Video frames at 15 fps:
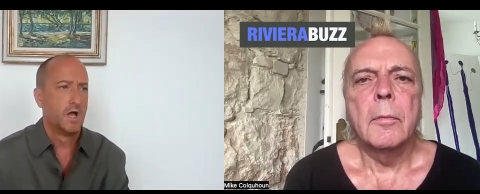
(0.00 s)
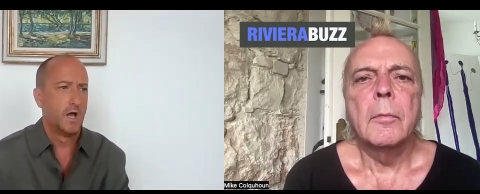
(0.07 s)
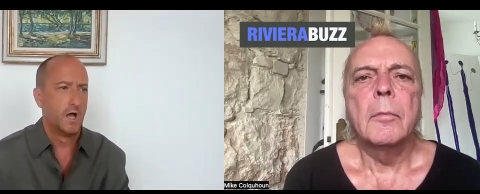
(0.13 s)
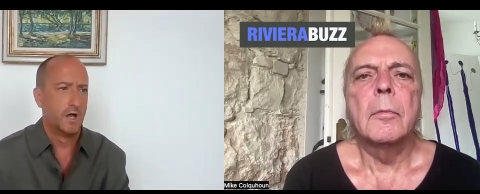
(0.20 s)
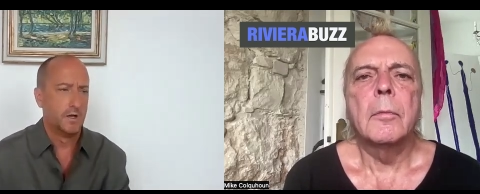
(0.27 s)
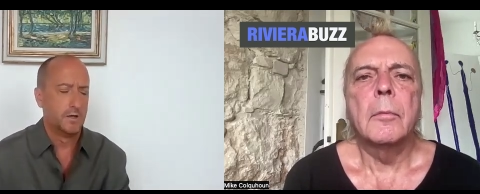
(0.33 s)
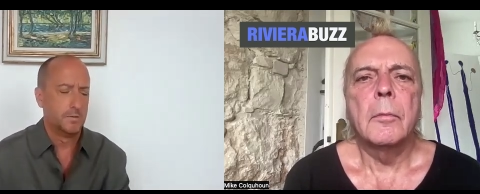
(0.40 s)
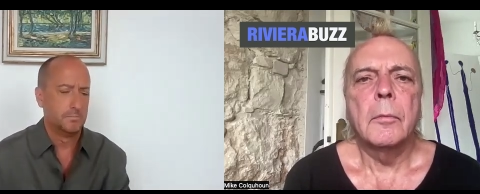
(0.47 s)

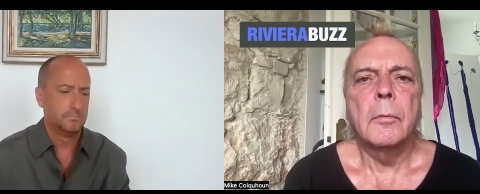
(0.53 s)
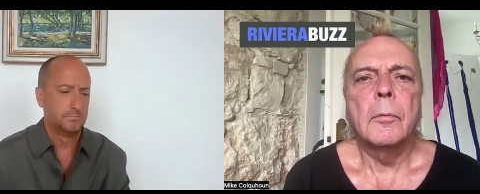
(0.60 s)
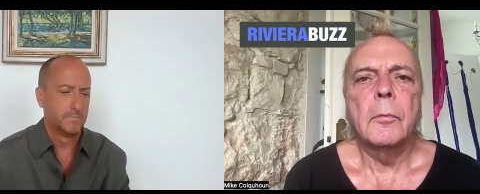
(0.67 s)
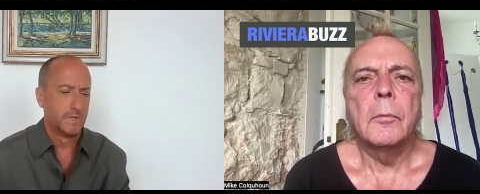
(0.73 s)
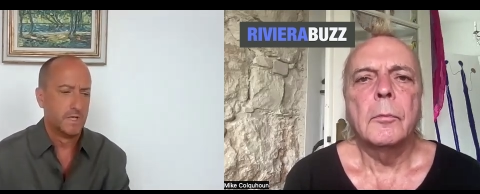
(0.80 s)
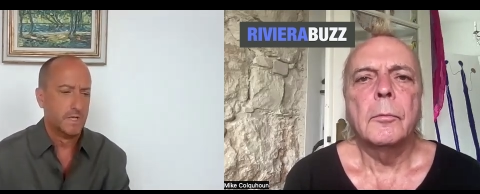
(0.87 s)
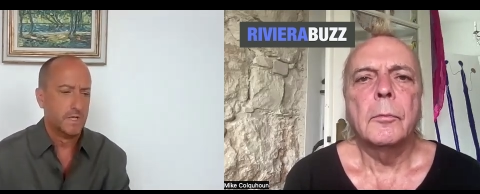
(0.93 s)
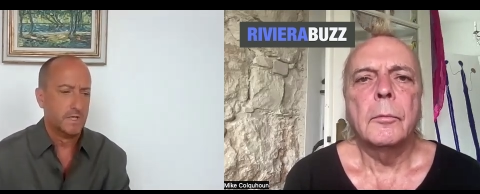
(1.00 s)
Speaker 1: um,
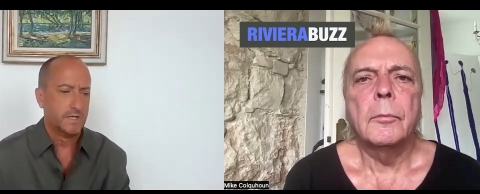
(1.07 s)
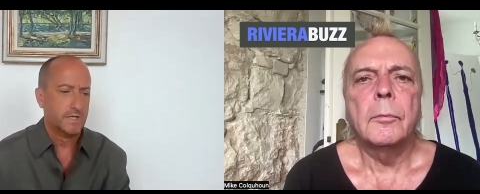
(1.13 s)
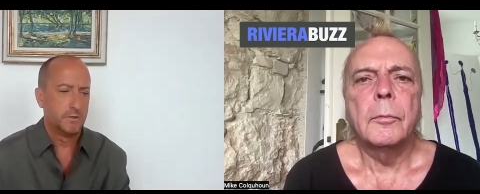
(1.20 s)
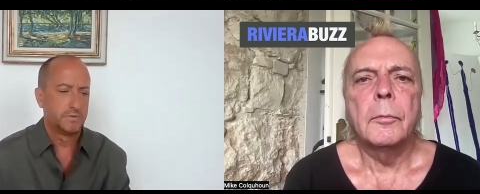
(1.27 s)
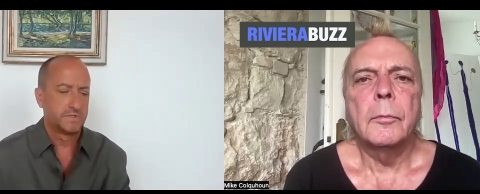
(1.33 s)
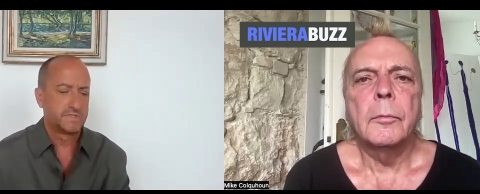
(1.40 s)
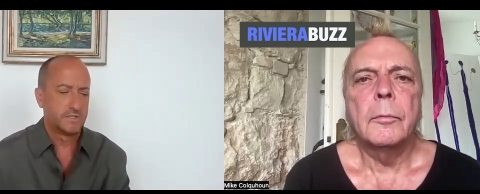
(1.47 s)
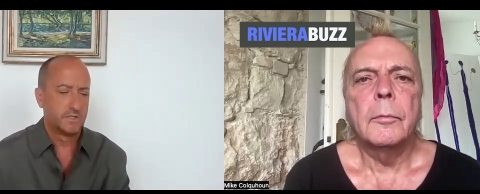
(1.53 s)
it
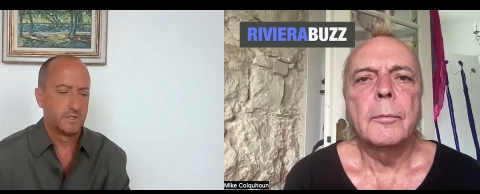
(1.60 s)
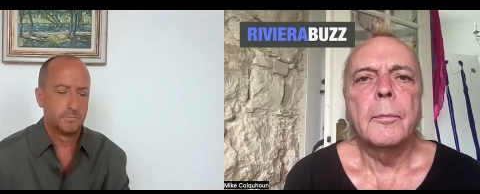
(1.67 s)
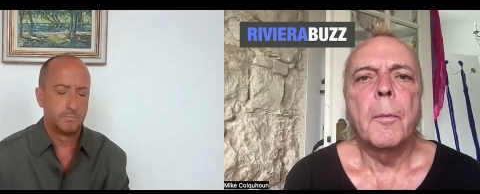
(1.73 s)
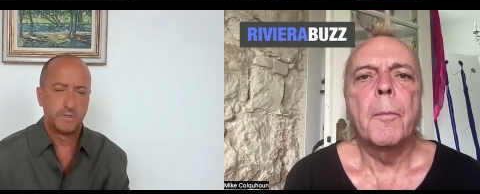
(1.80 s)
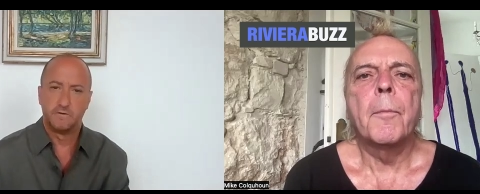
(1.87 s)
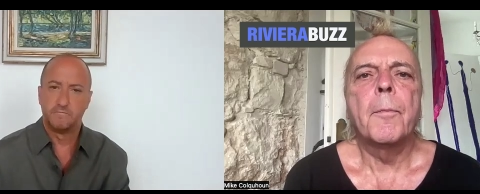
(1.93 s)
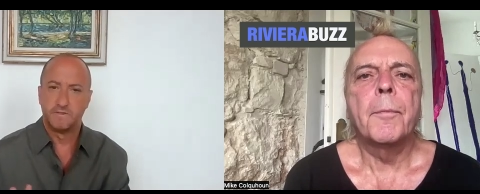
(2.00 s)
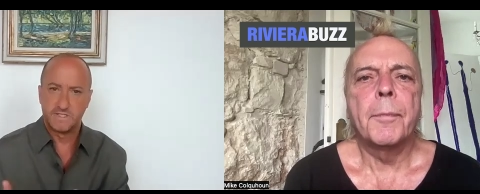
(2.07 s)
was still a
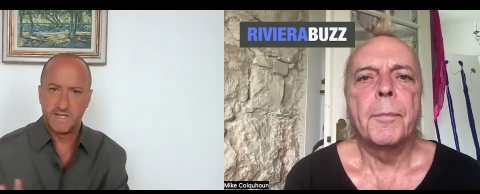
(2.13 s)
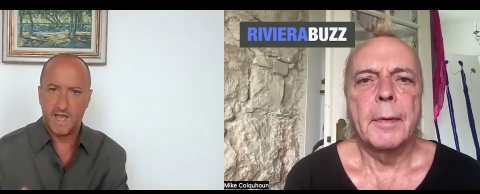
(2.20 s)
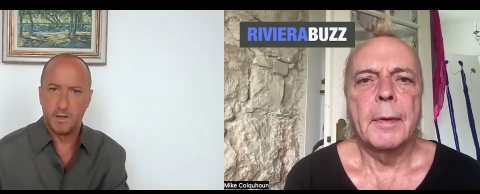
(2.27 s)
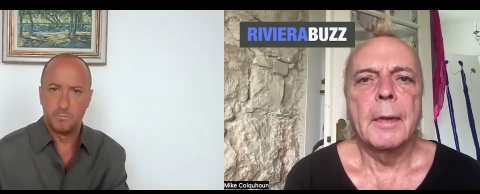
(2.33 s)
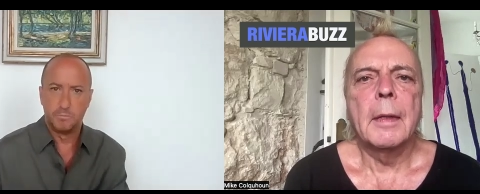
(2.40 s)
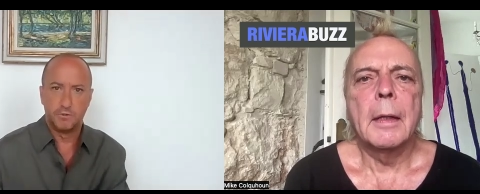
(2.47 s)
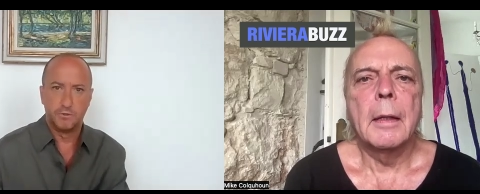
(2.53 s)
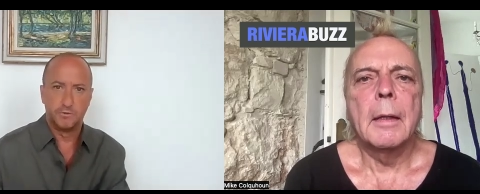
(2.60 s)
bit of a
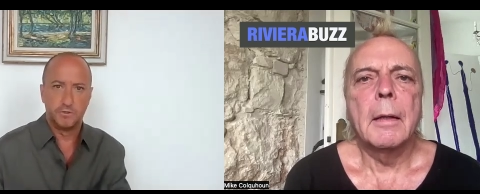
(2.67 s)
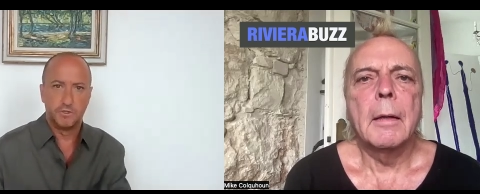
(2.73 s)
taboo.